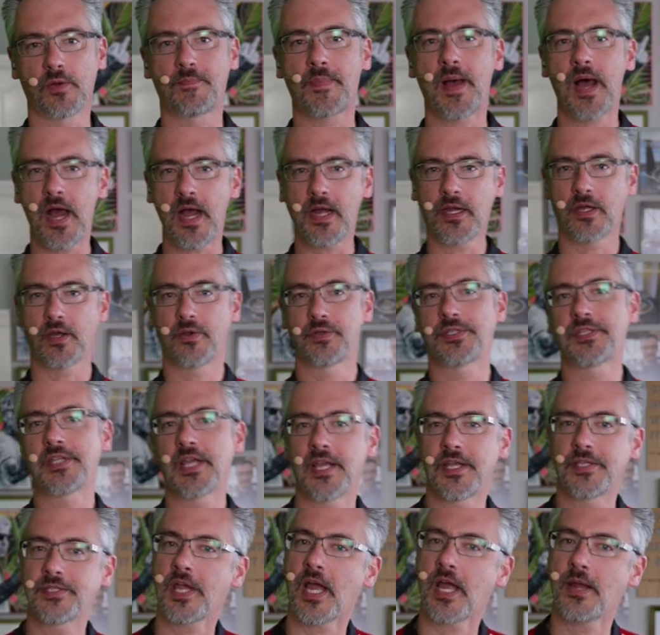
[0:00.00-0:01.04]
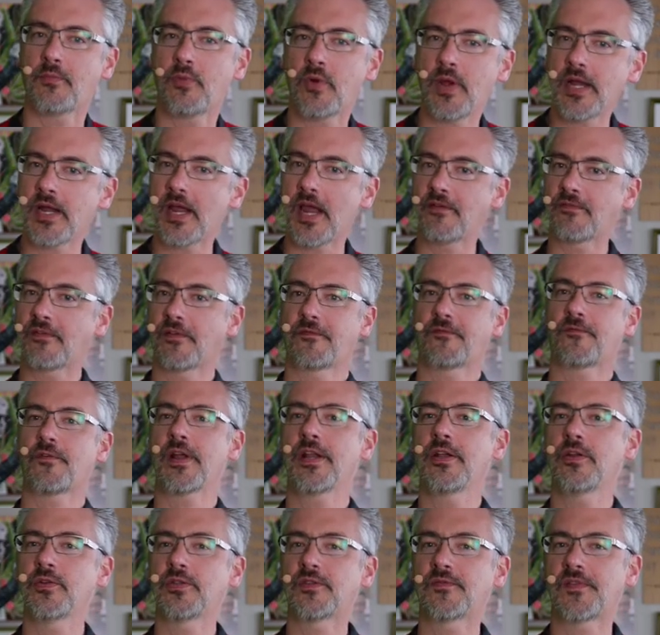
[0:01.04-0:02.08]
Paco says, Hi, Brent. I have a
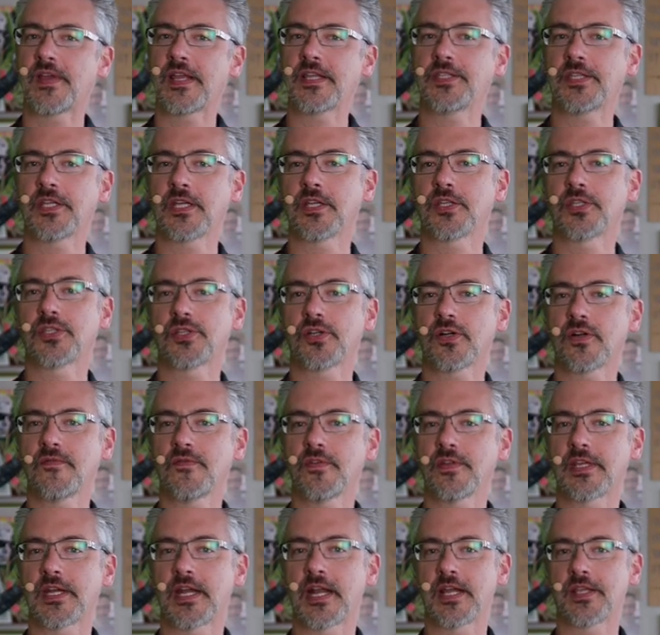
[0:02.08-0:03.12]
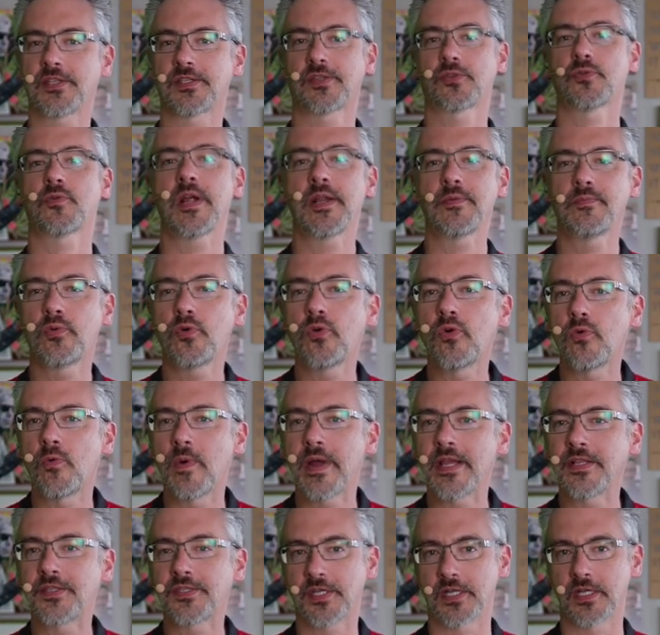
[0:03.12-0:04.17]
friend who's facing a server that has thread pool
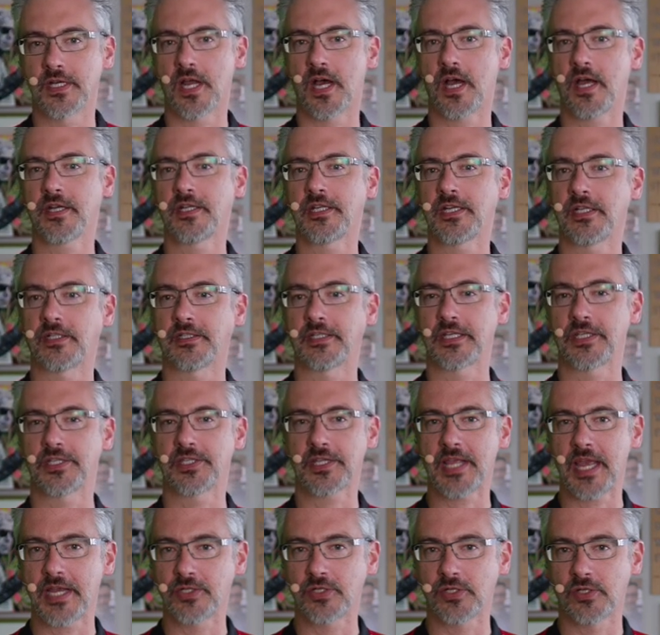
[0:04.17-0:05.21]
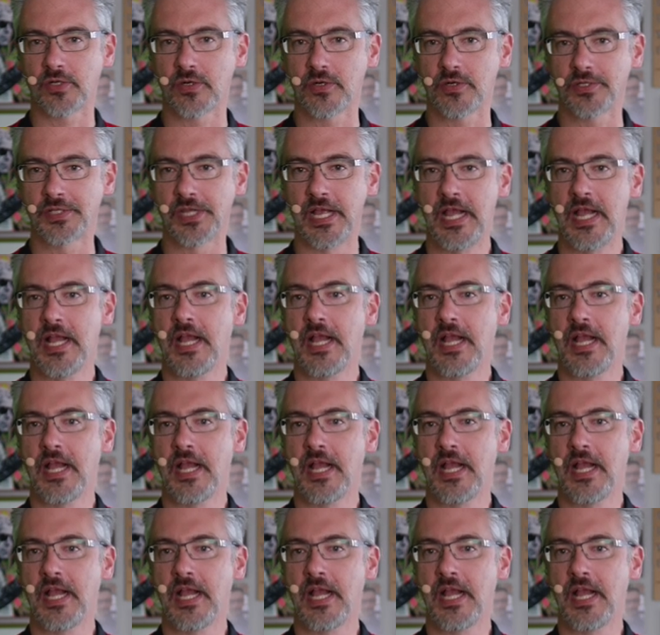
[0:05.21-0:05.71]
waits and non yielding schedulers.